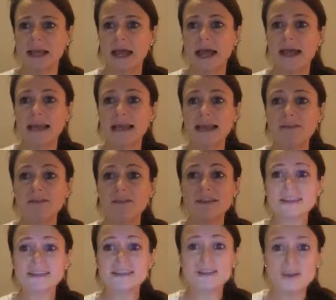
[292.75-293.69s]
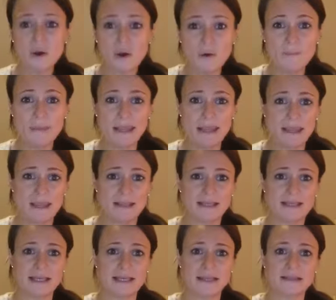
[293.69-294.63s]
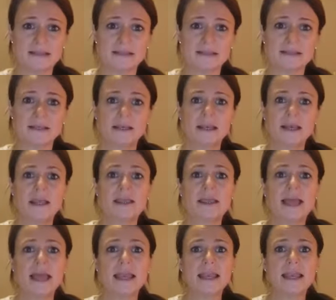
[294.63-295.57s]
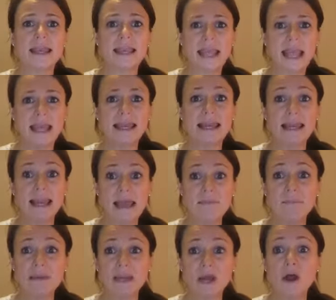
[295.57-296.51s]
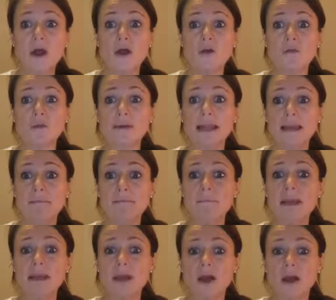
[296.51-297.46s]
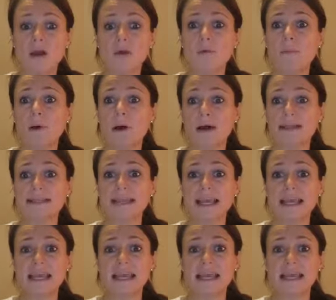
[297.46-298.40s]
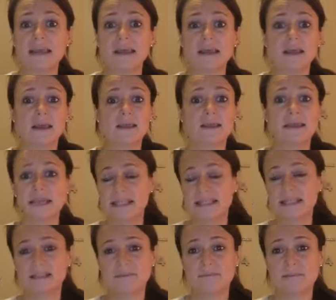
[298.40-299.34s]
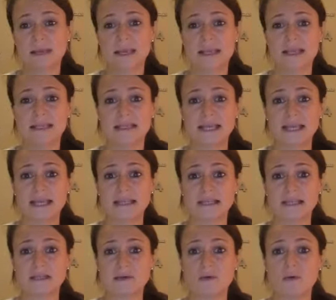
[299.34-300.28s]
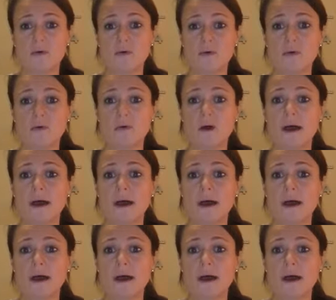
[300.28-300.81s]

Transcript: And if it's not making sense, then again, let me know. Let me know by saying, this isn't making sense, or